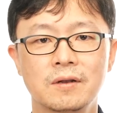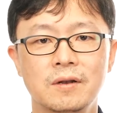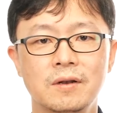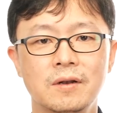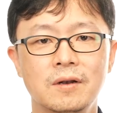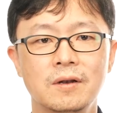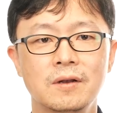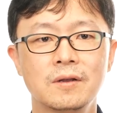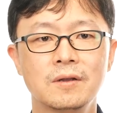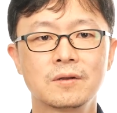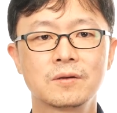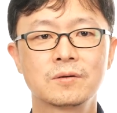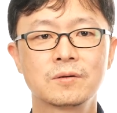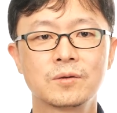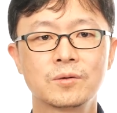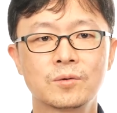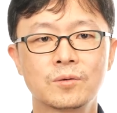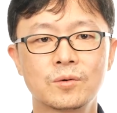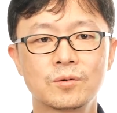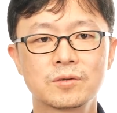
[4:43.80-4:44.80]
And it's
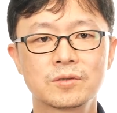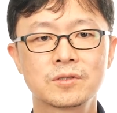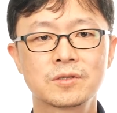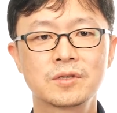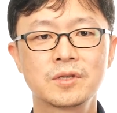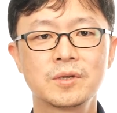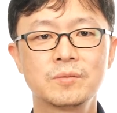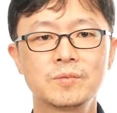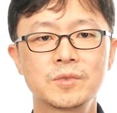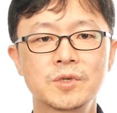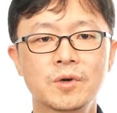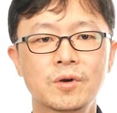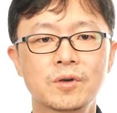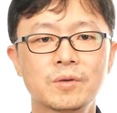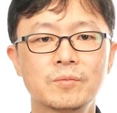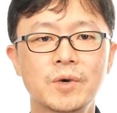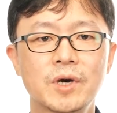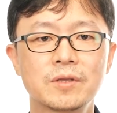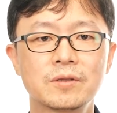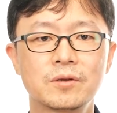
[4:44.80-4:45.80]
a system just
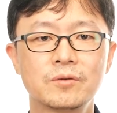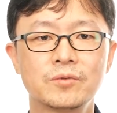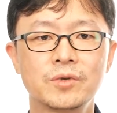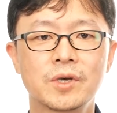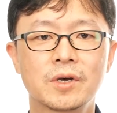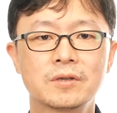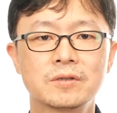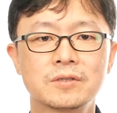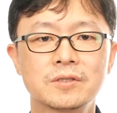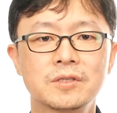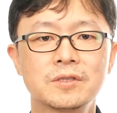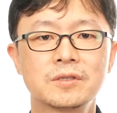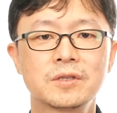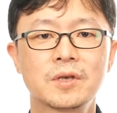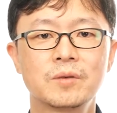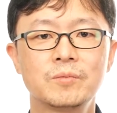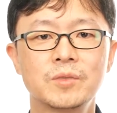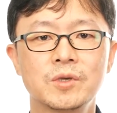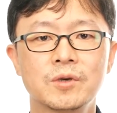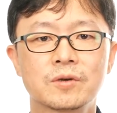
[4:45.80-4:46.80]
for stream
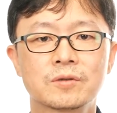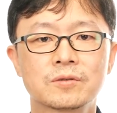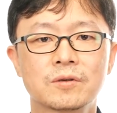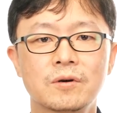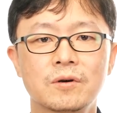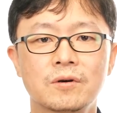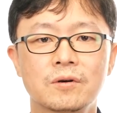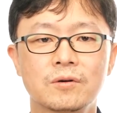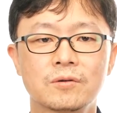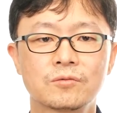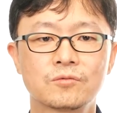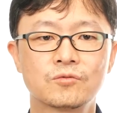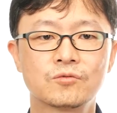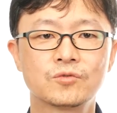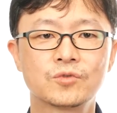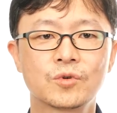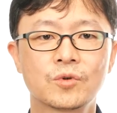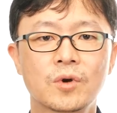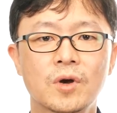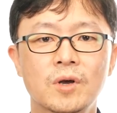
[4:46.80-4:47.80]
processing, so it had a simple
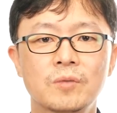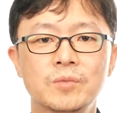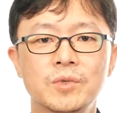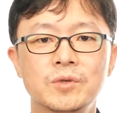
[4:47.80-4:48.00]
structure.